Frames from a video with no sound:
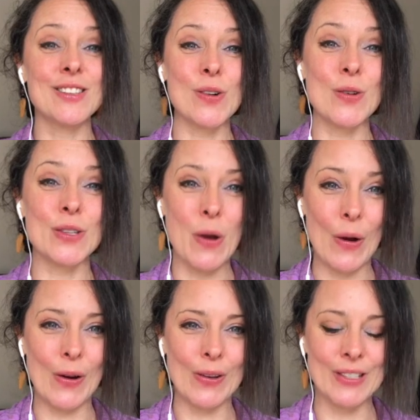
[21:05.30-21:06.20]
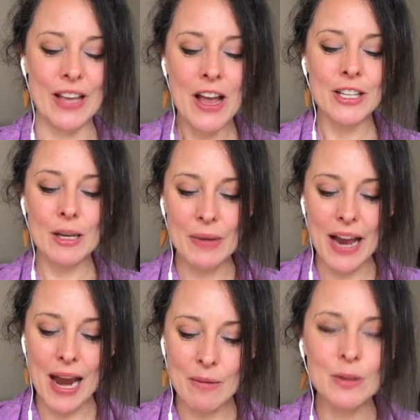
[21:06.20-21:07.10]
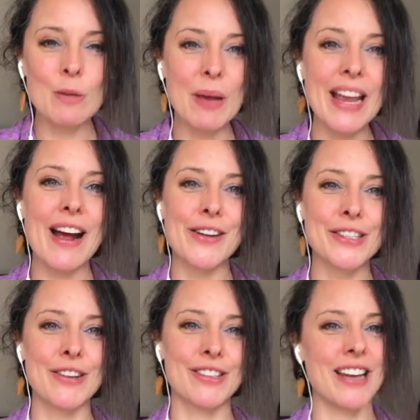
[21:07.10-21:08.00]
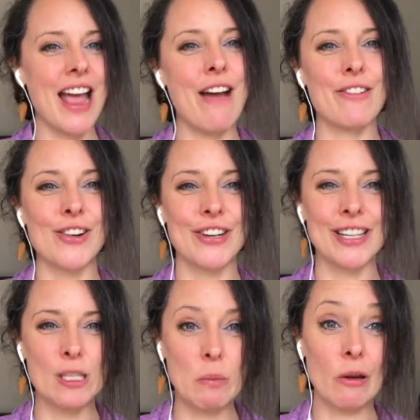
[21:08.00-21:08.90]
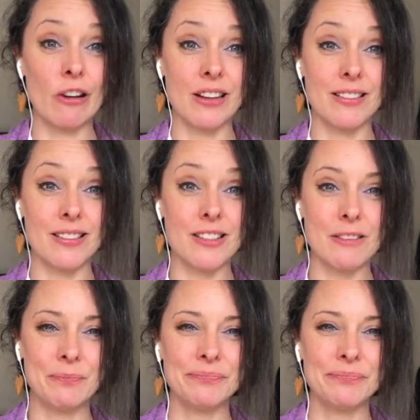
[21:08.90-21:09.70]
source codes, to be able to be ourselves and to have our own experience.